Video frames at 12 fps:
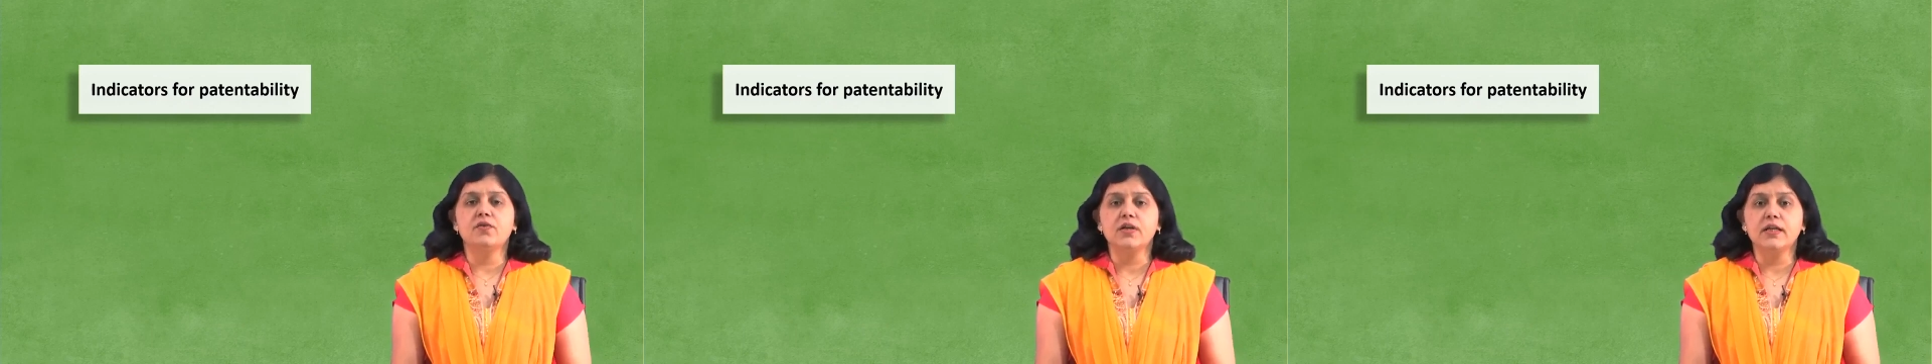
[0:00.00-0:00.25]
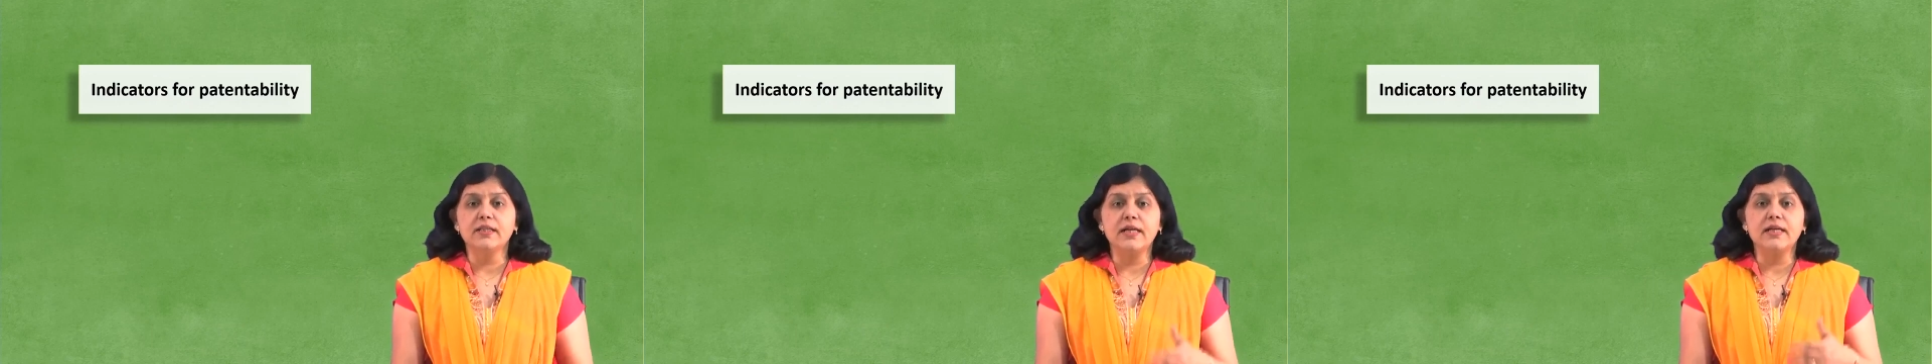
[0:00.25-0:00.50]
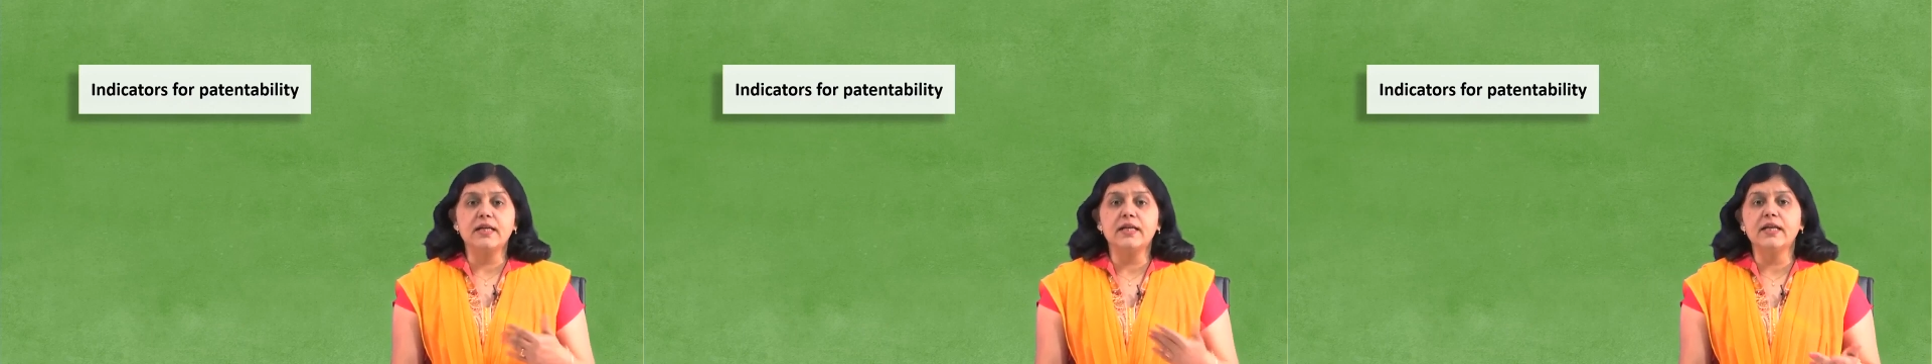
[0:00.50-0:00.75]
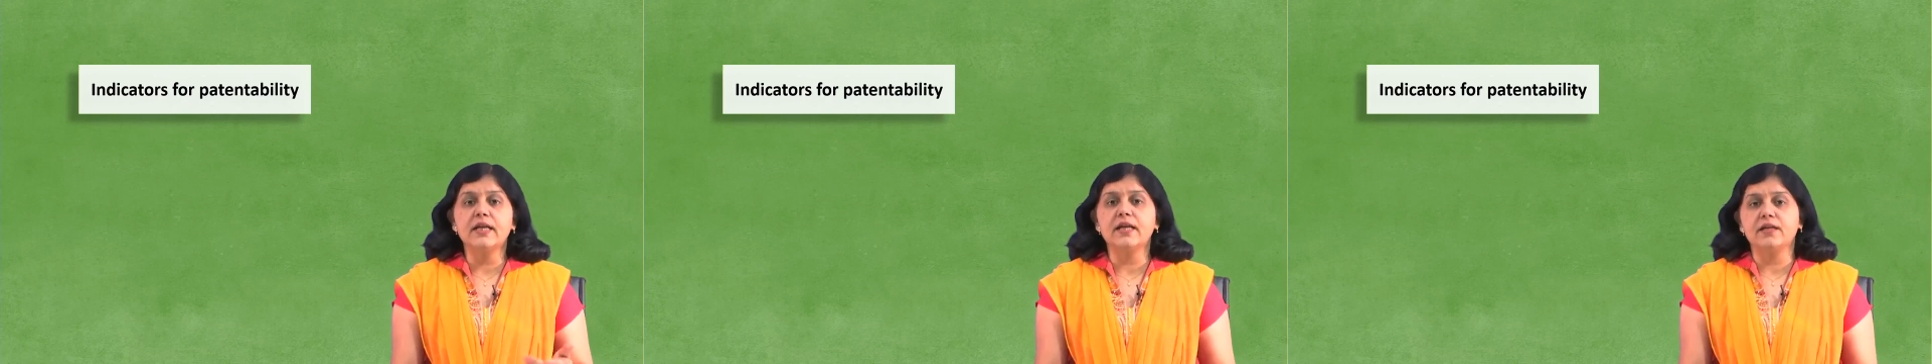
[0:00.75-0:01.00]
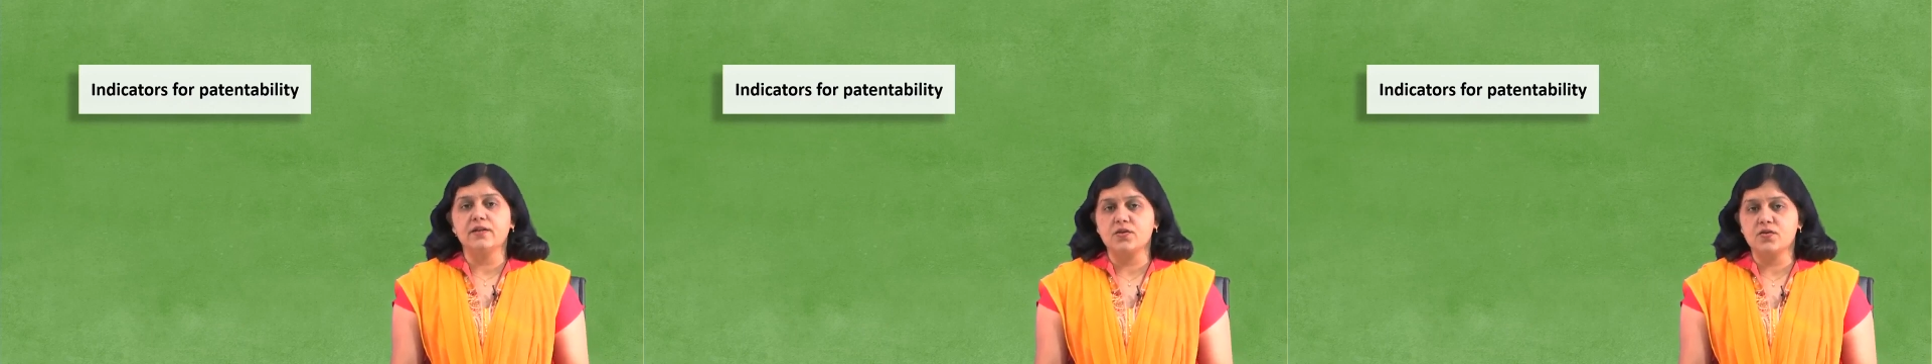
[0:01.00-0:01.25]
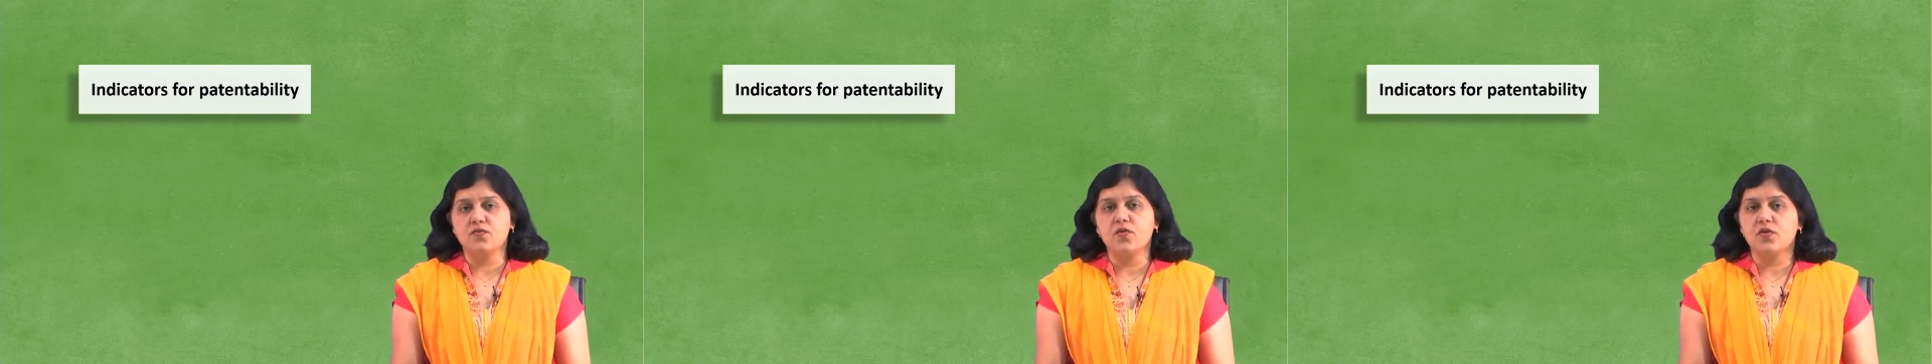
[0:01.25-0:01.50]
what are that
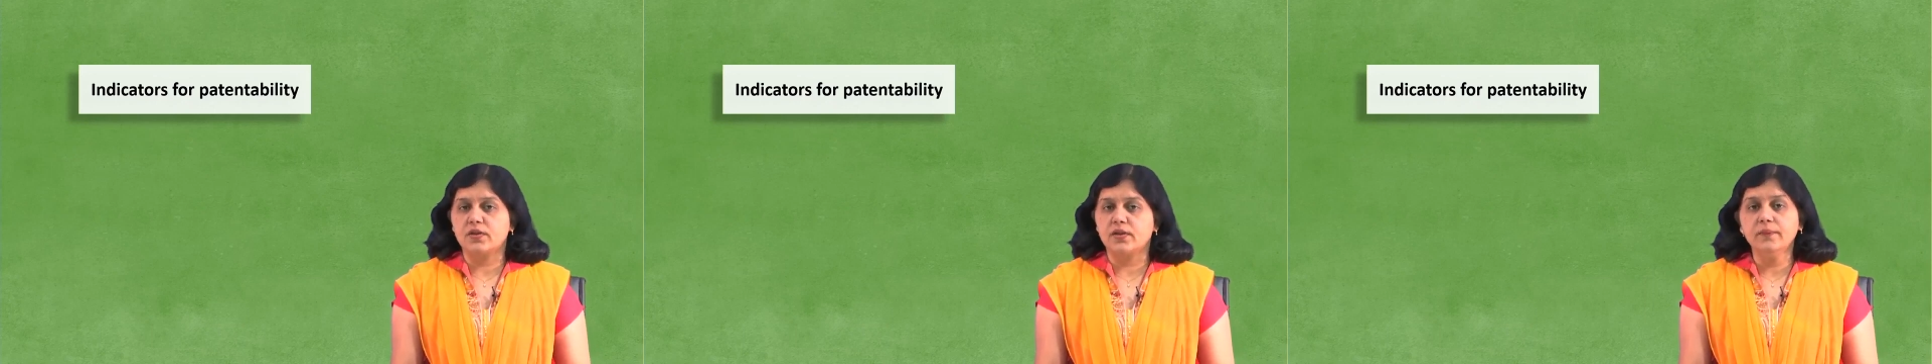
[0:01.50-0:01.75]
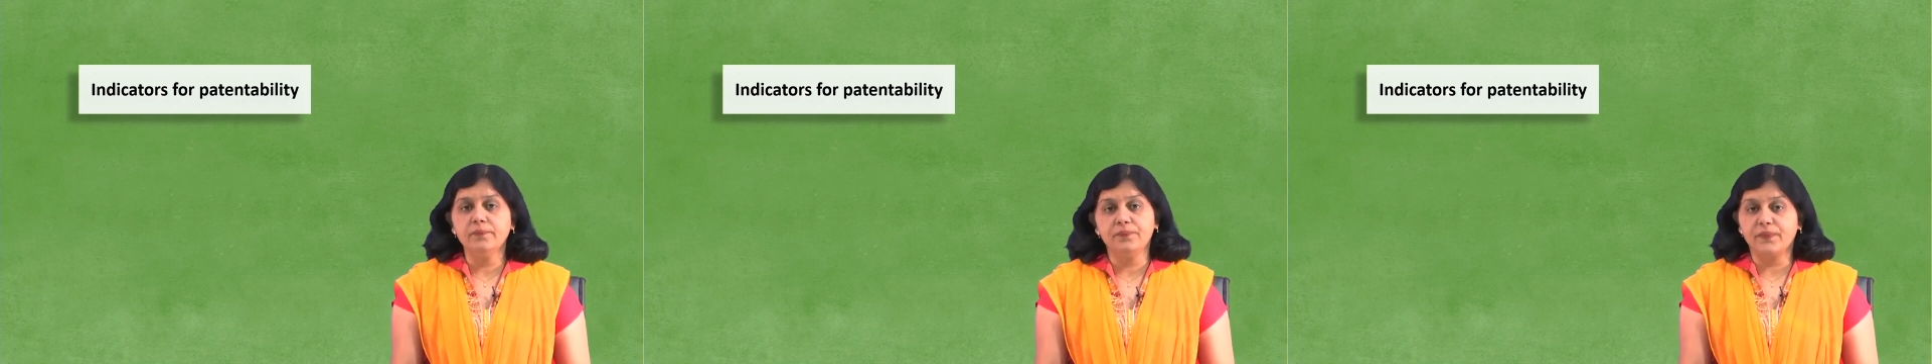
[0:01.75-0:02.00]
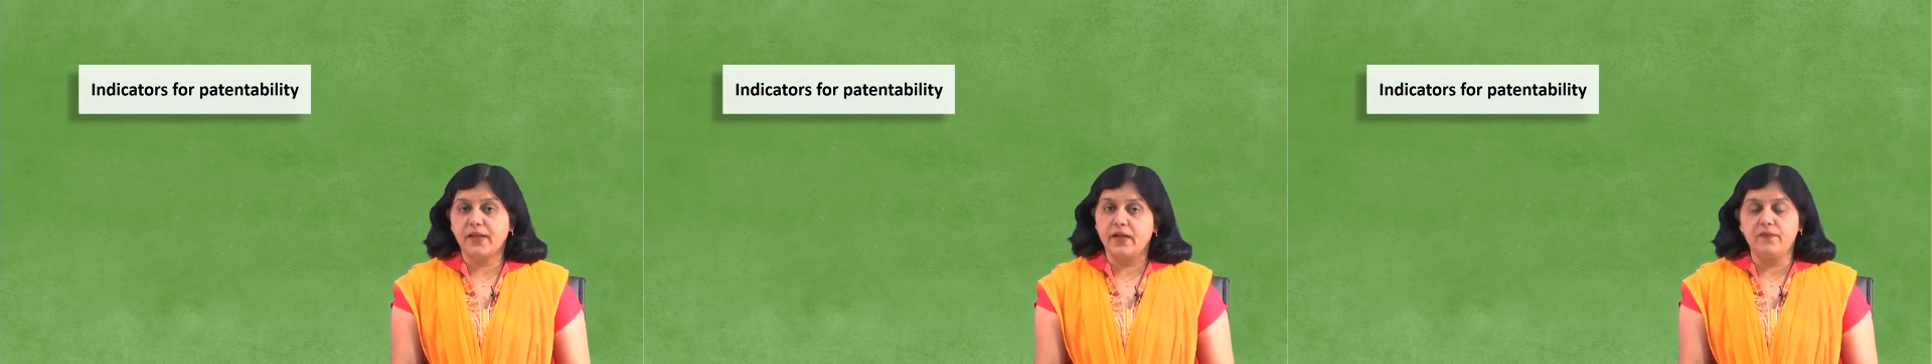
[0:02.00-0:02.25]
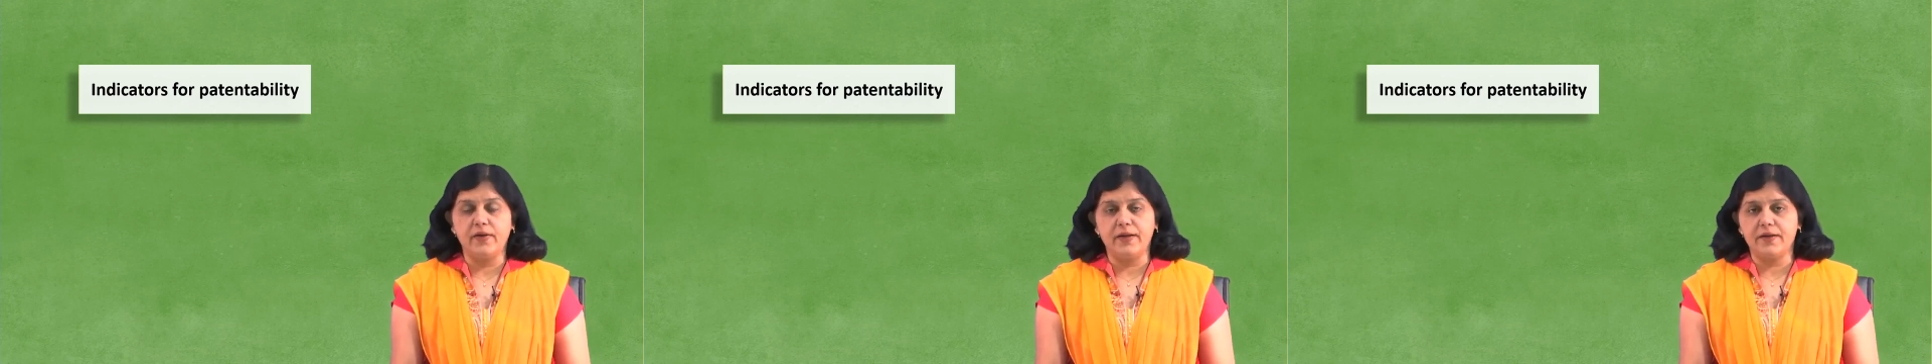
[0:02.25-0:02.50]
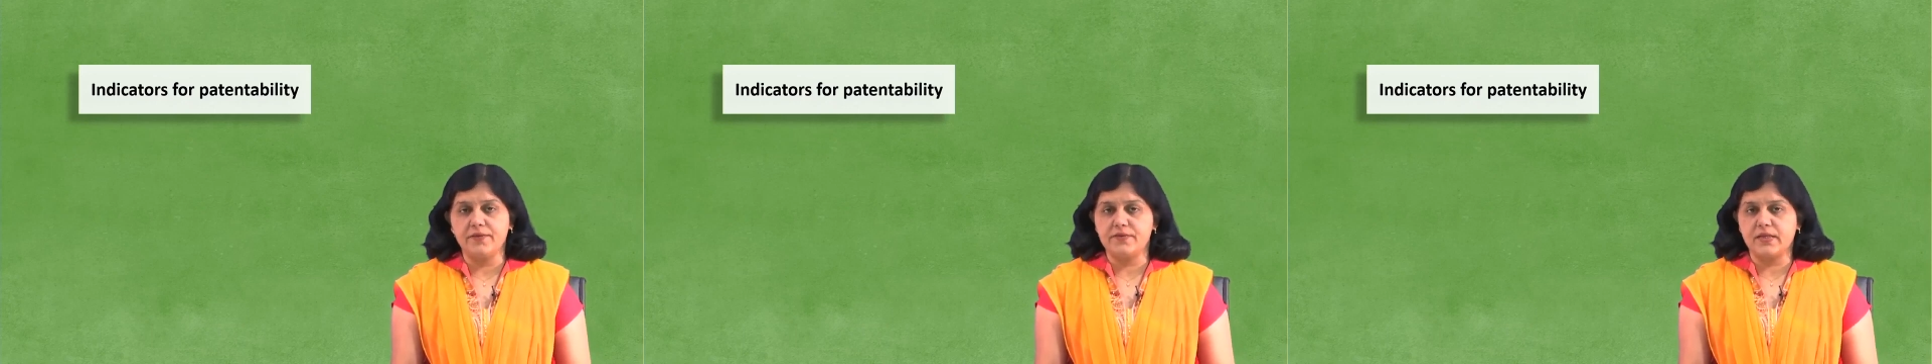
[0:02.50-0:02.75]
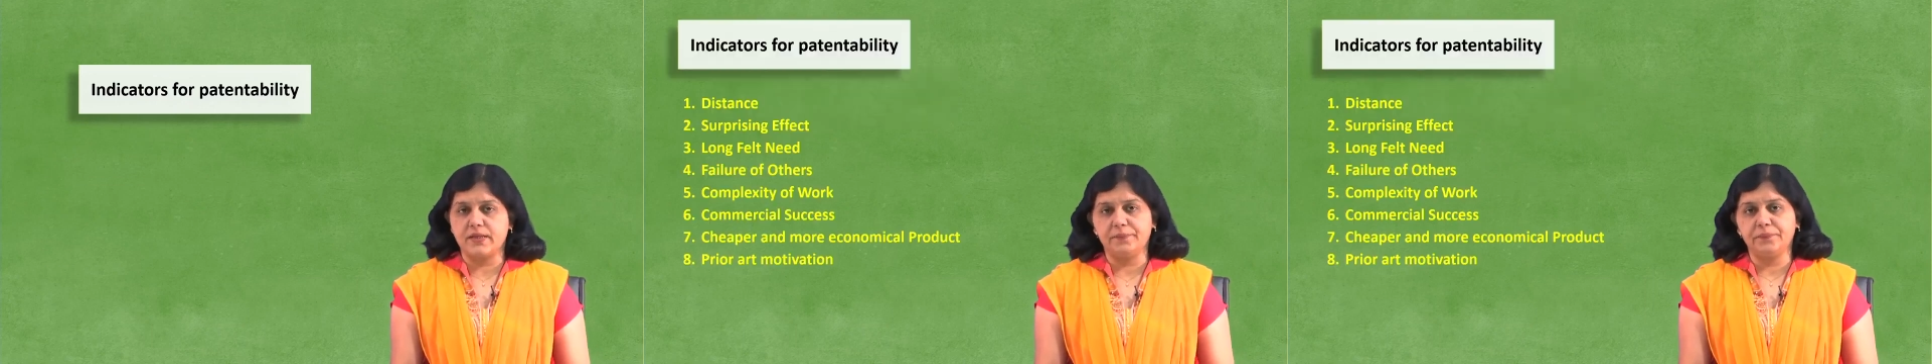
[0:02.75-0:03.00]
indicators for the inventive
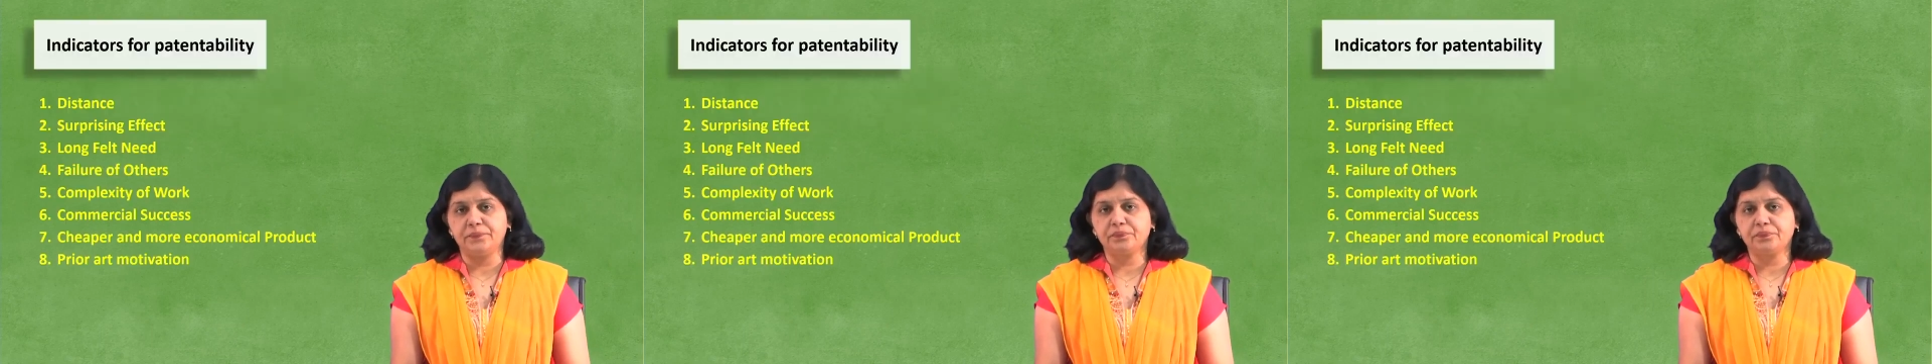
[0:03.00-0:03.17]
step.